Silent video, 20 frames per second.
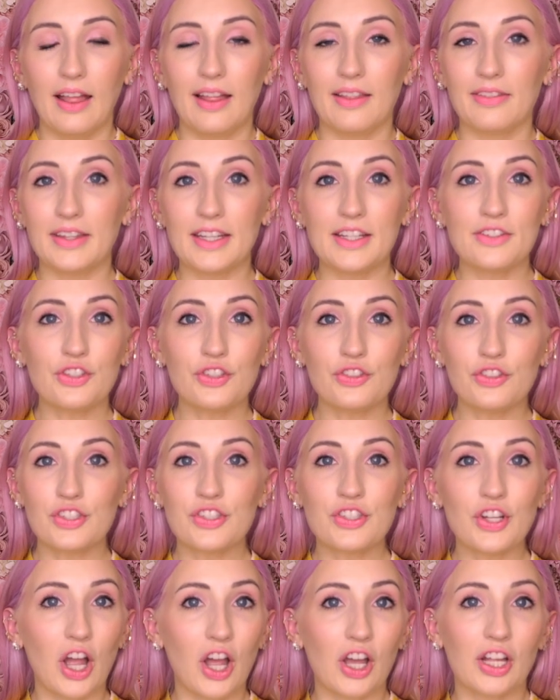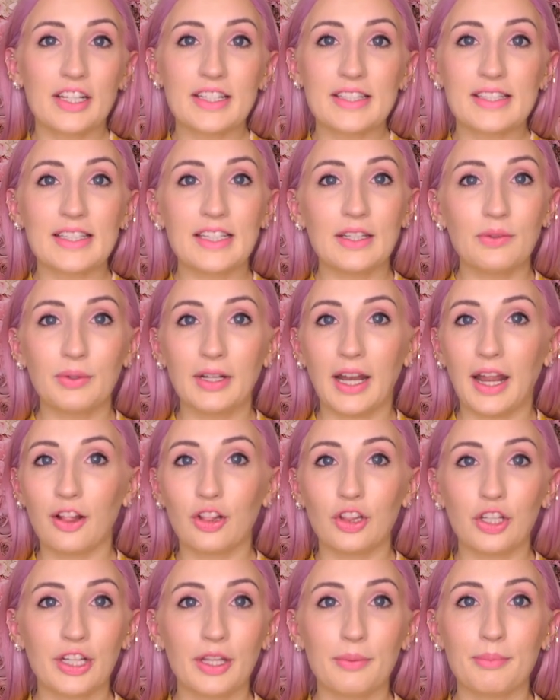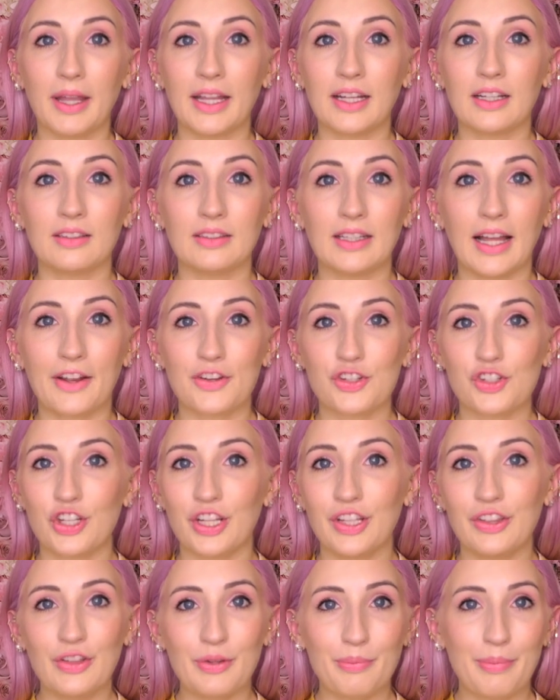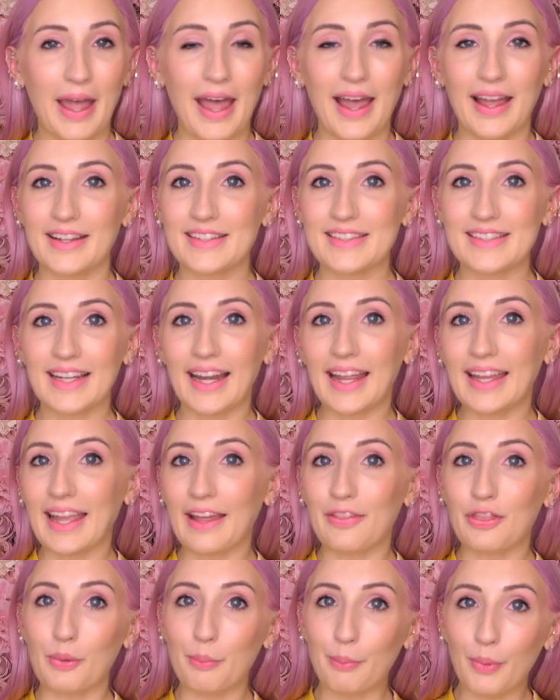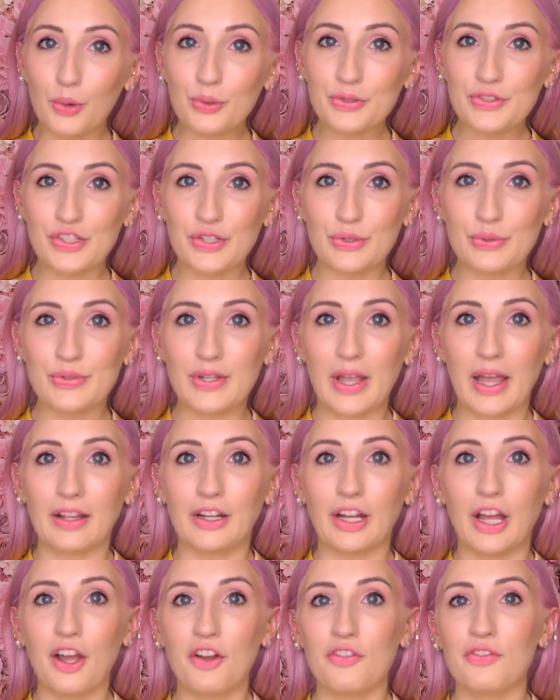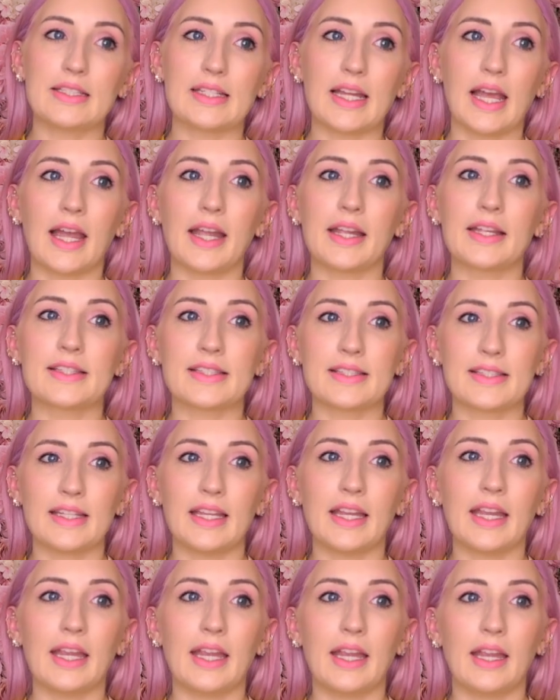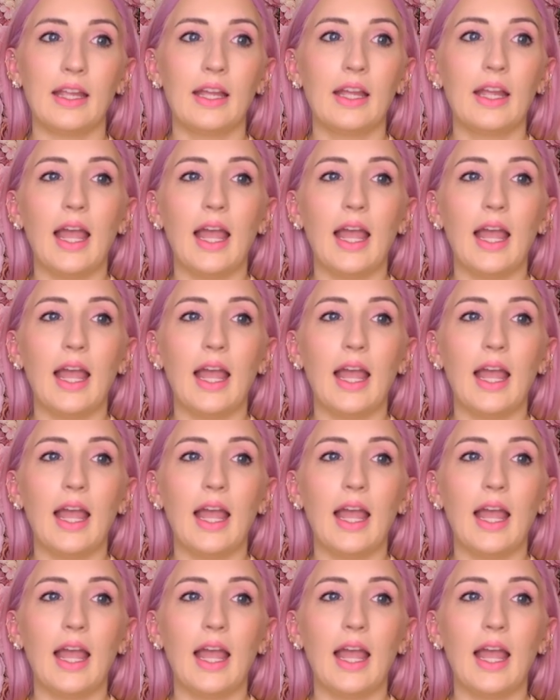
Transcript: These are just honestly, when I look at my collection, the bags that I get the most use out of and I see